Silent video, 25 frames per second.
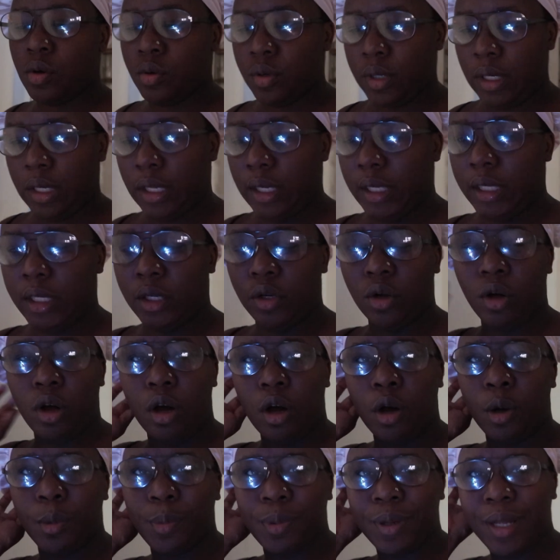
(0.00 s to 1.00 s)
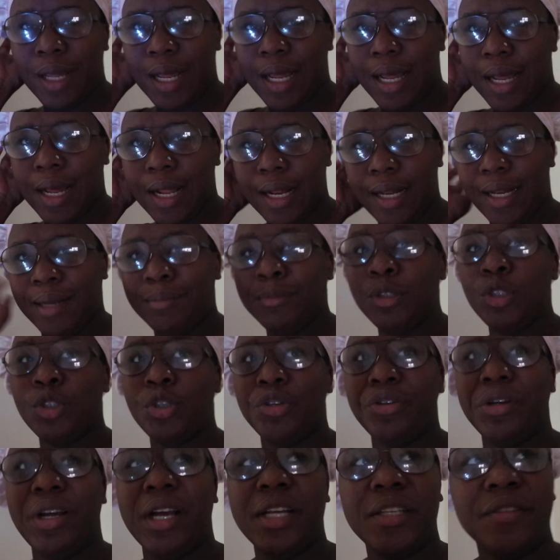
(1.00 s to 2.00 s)
all cleaned up. Let me show
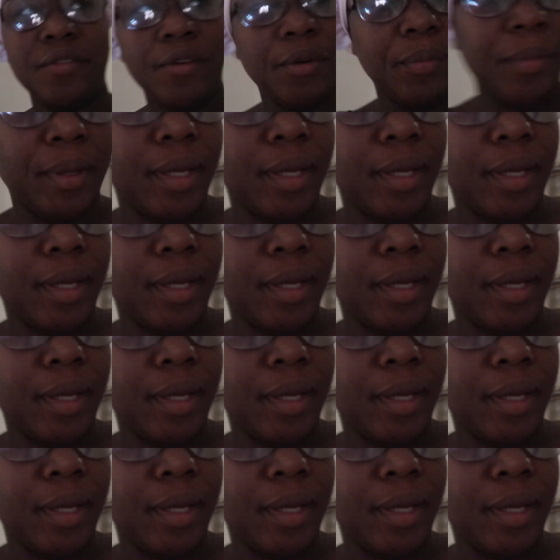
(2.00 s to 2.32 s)
you guys from